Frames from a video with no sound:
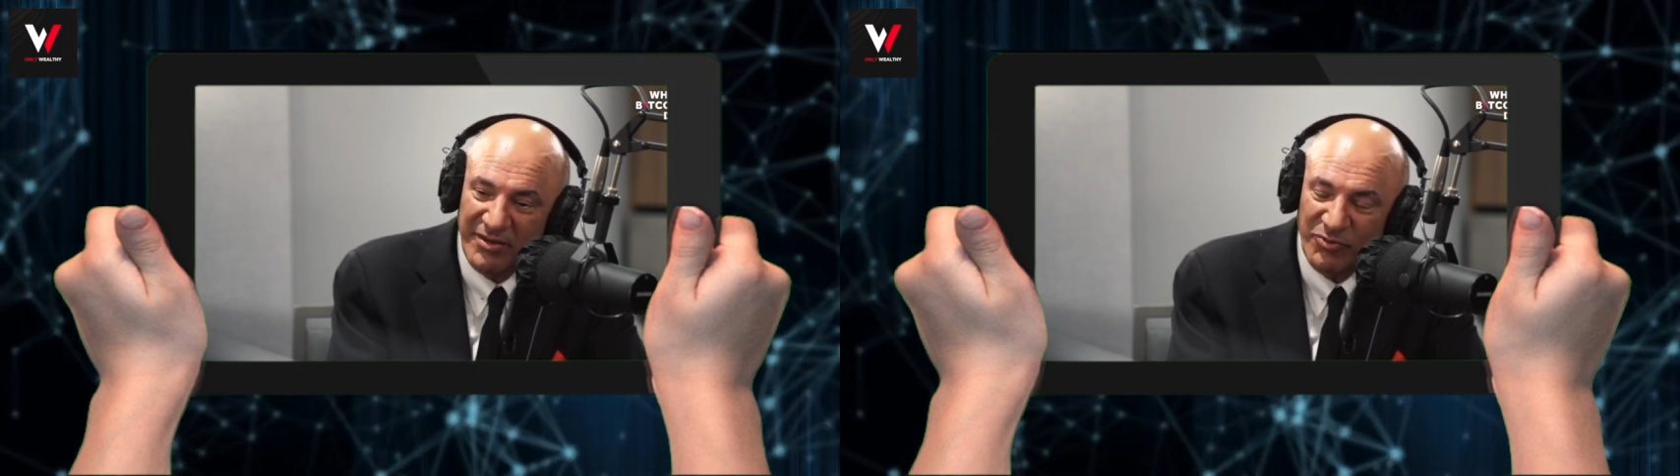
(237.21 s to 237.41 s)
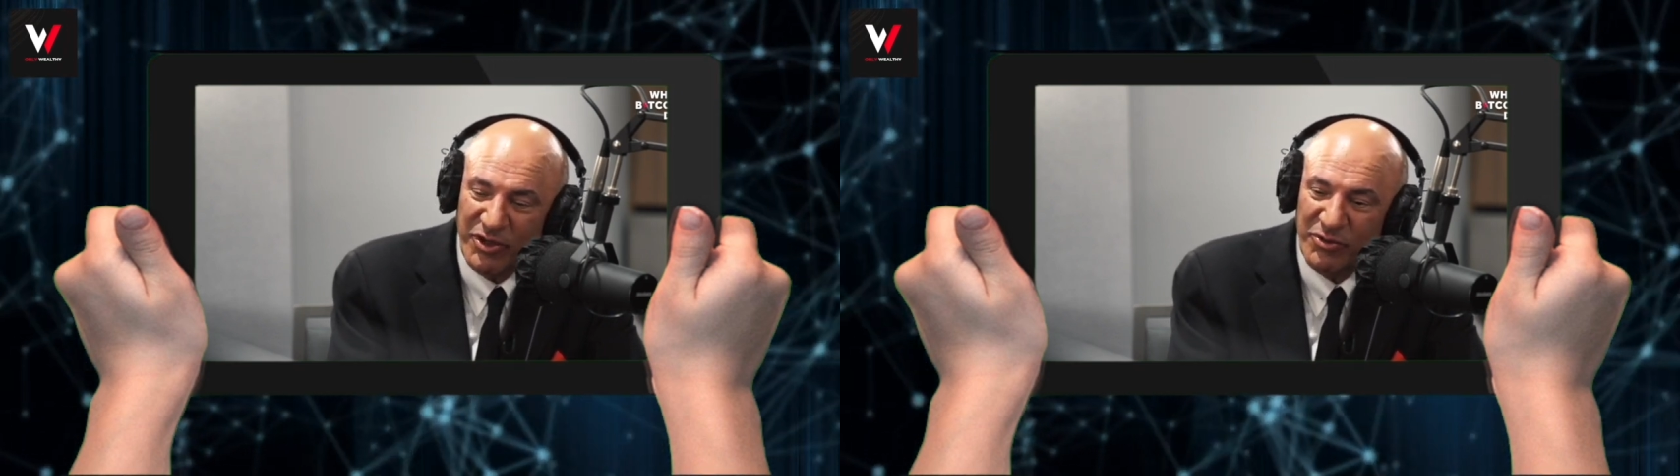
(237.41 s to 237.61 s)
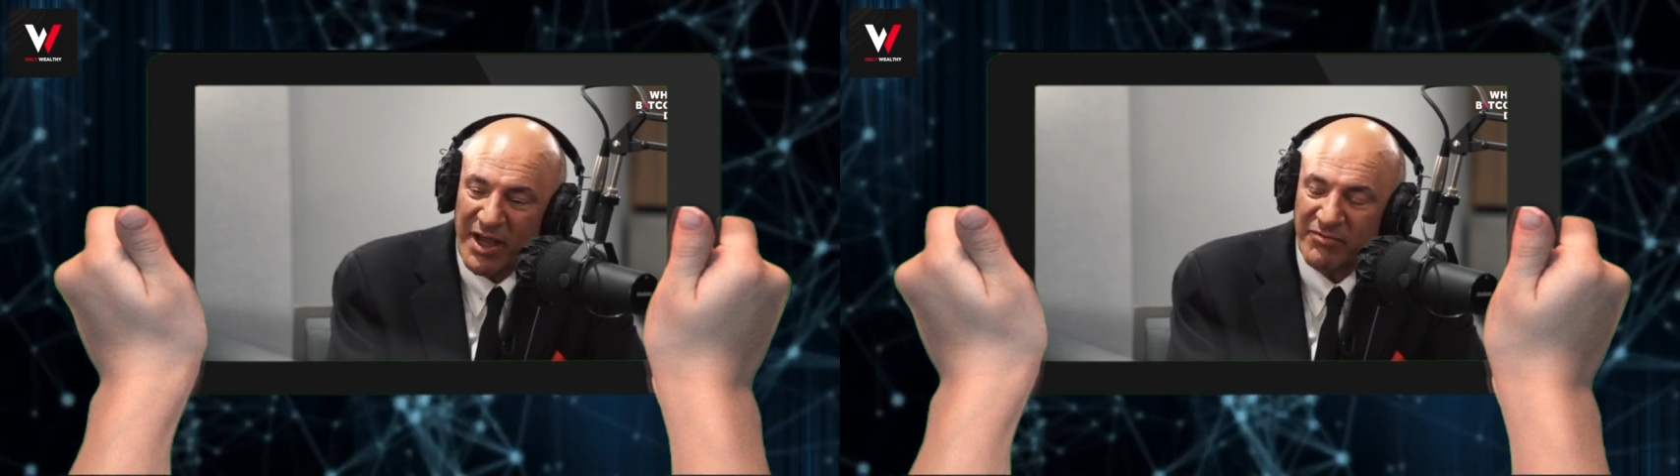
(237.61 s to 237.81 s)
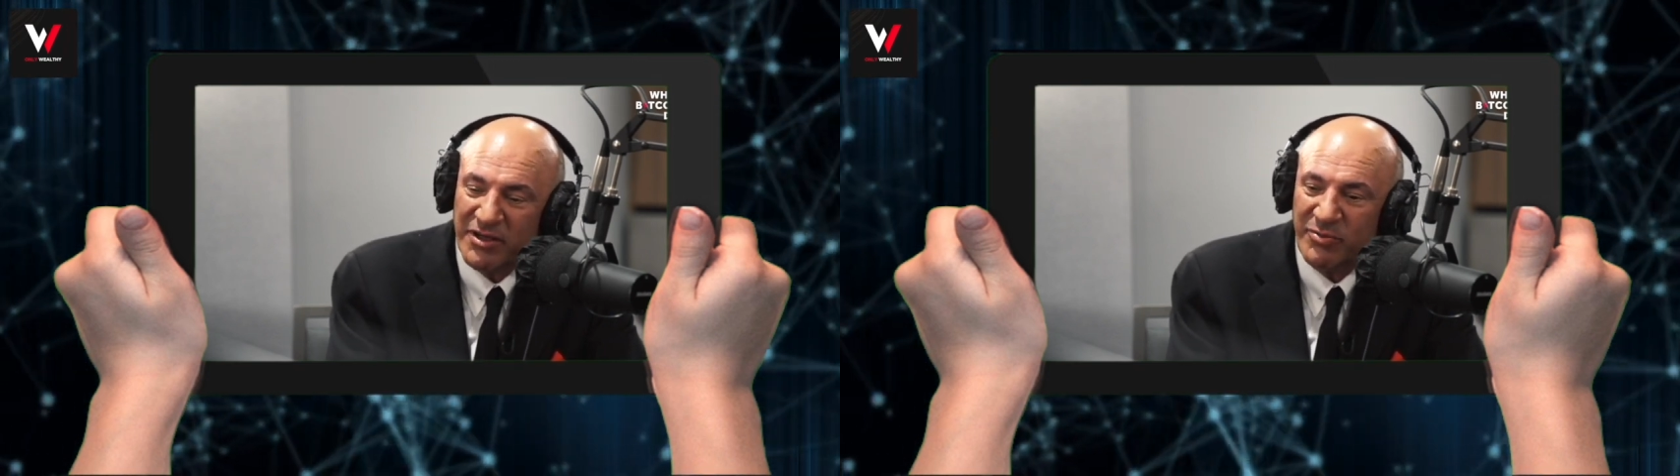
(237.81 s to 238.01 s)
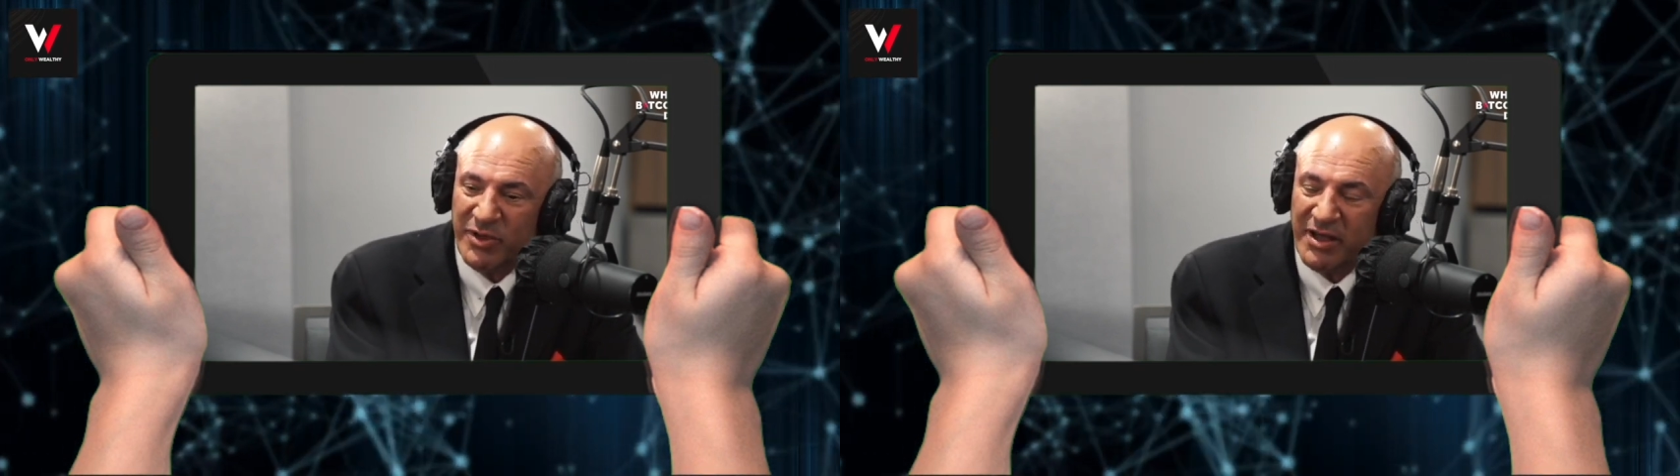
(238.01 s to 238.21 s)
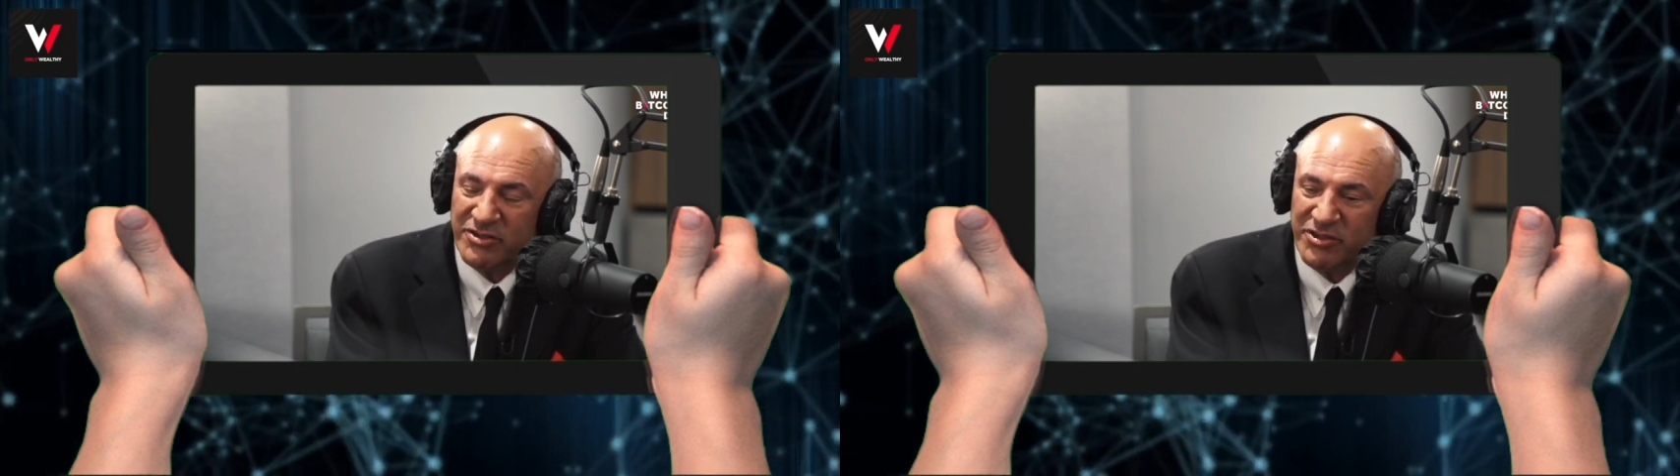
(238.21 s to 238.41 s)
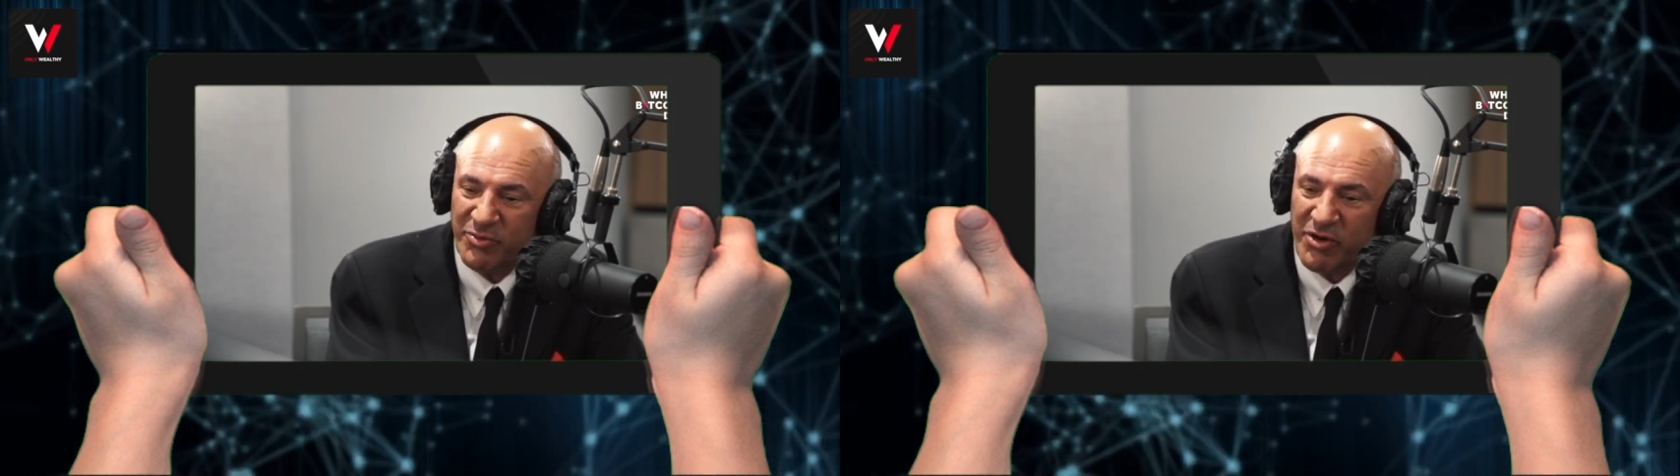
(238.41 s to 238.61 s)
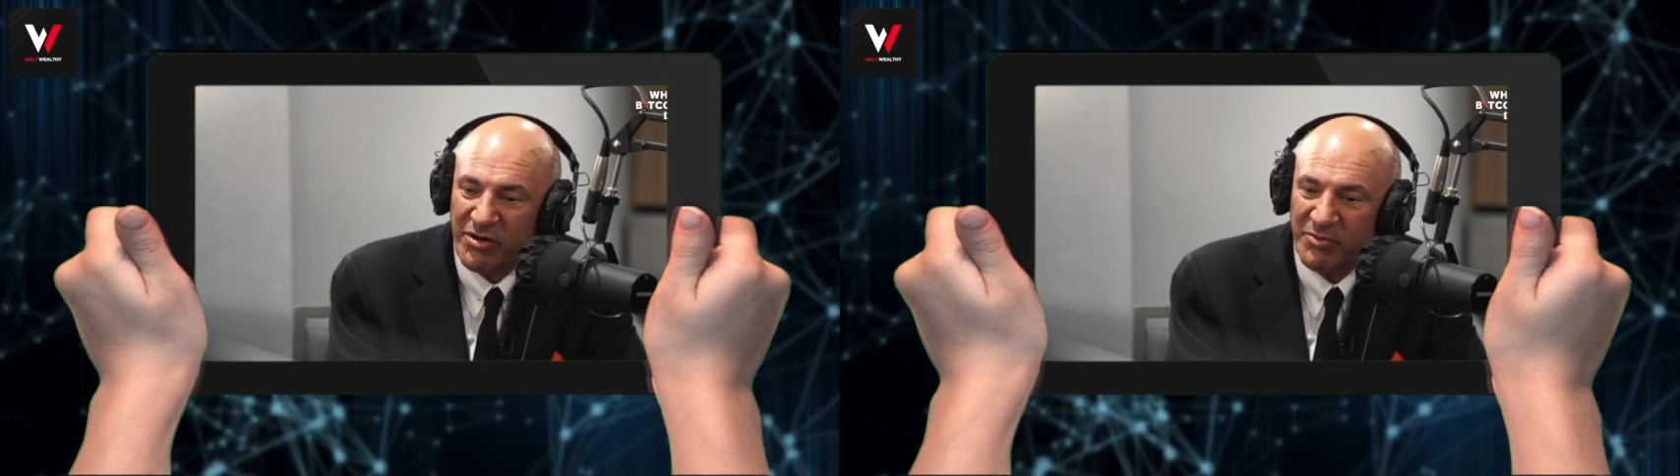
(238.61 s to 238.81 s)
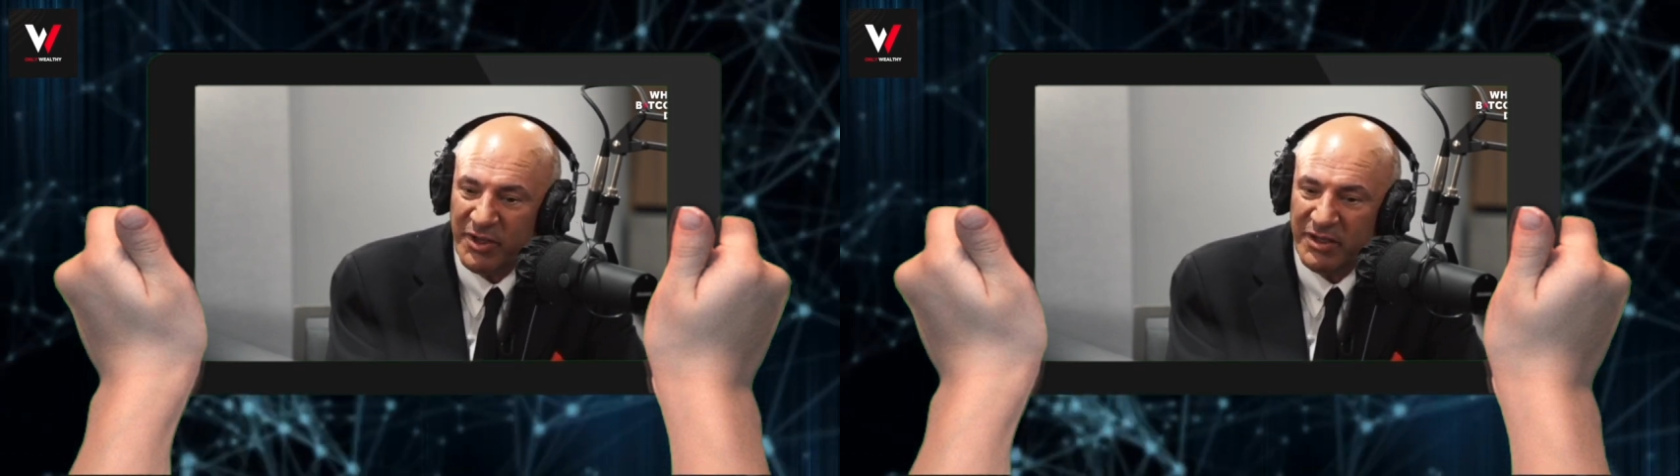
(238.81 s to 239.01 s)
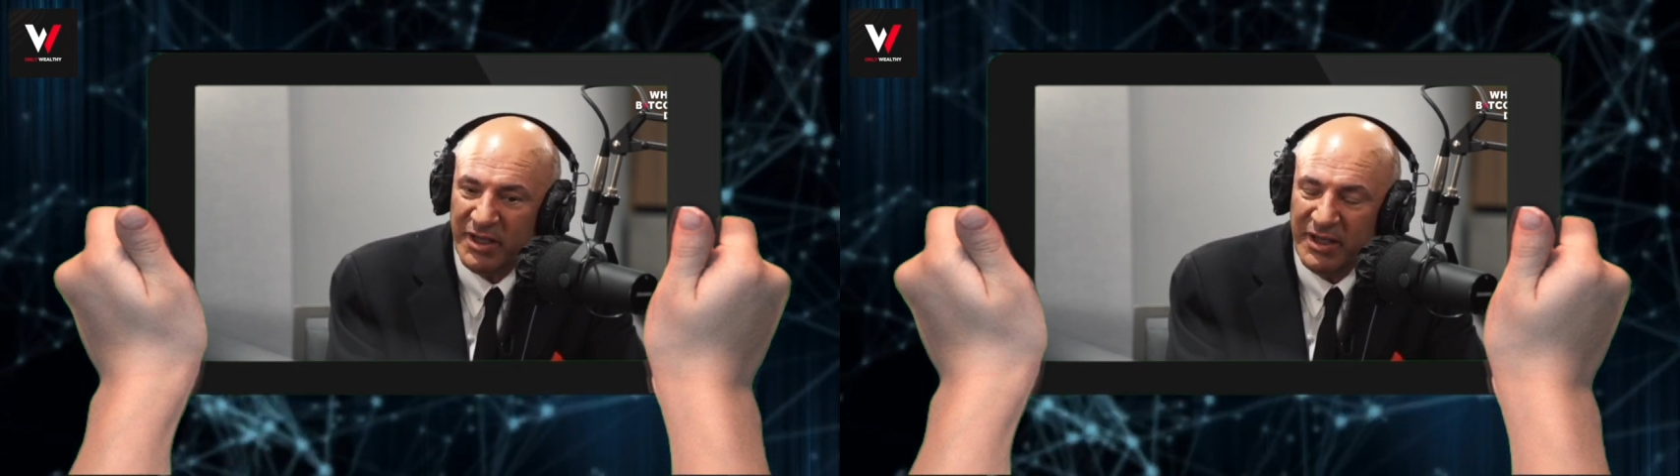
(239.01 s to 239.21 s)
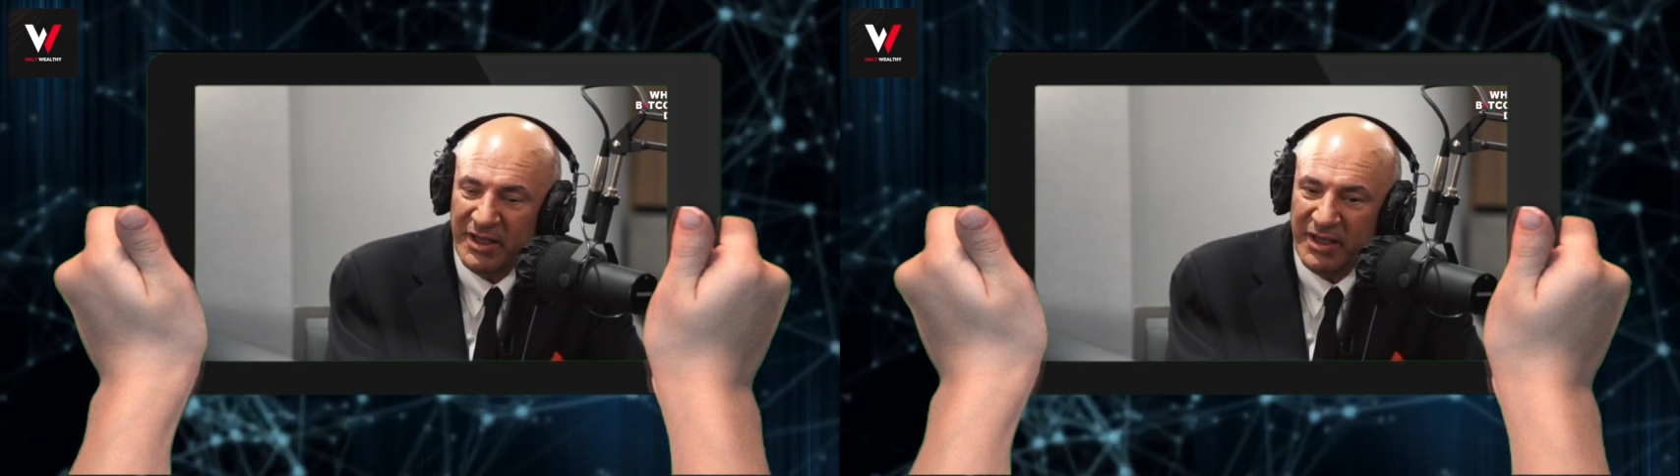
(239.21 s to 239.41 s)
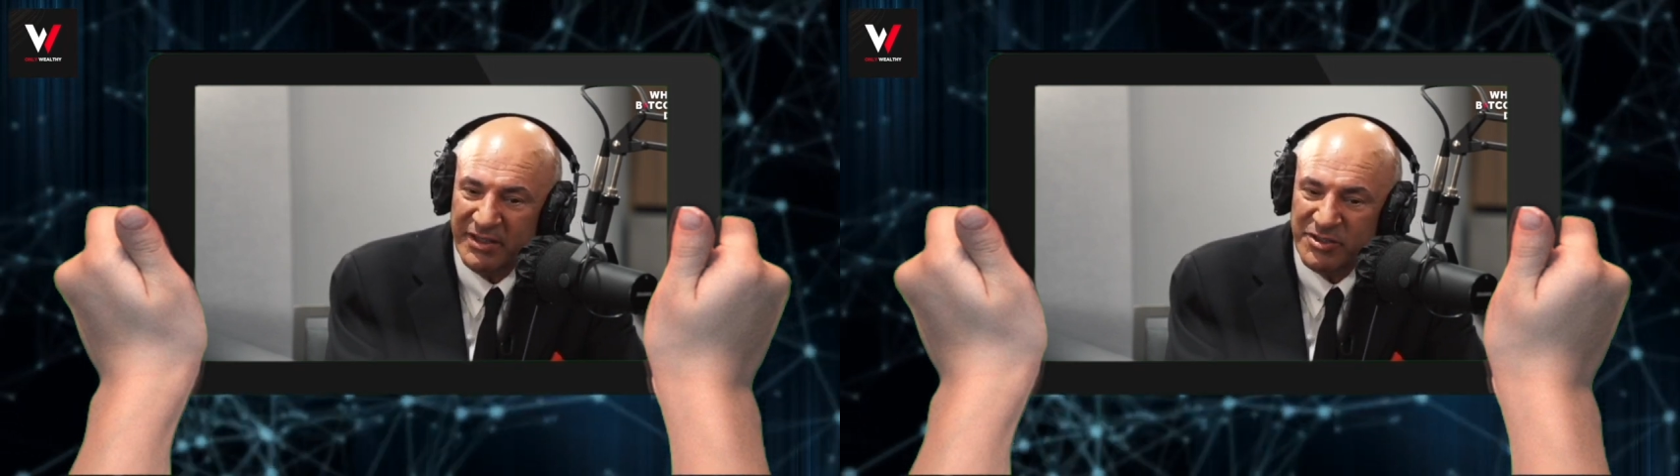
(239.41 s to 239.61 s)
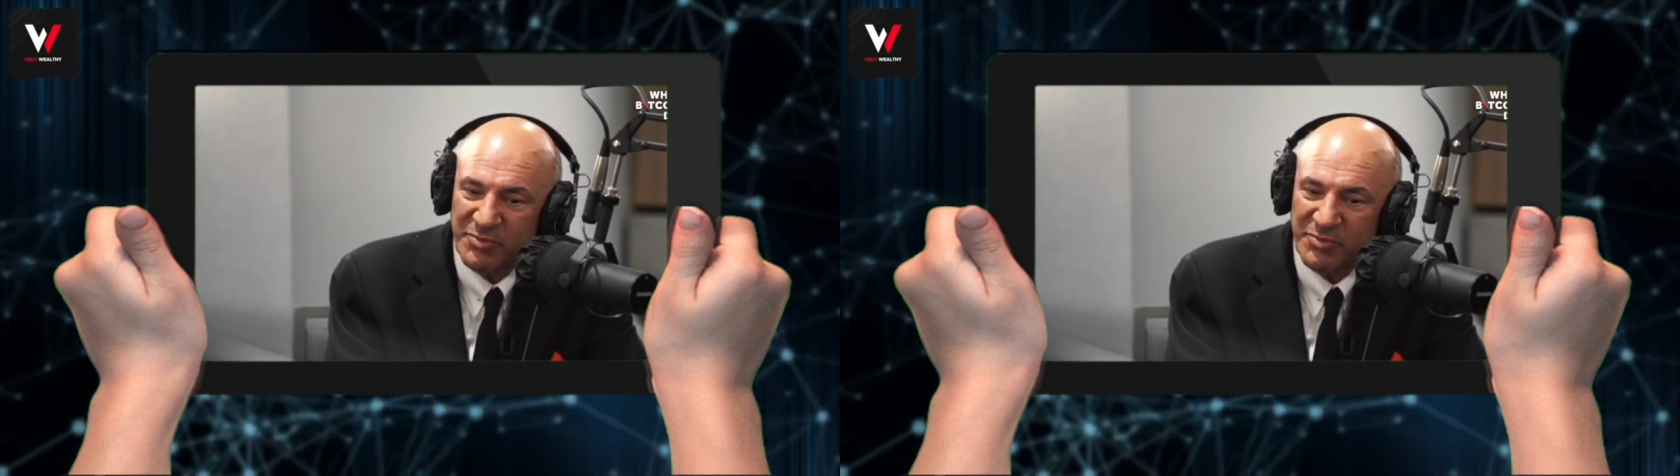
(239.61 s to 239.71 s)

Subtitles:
when you have a compliance department, it's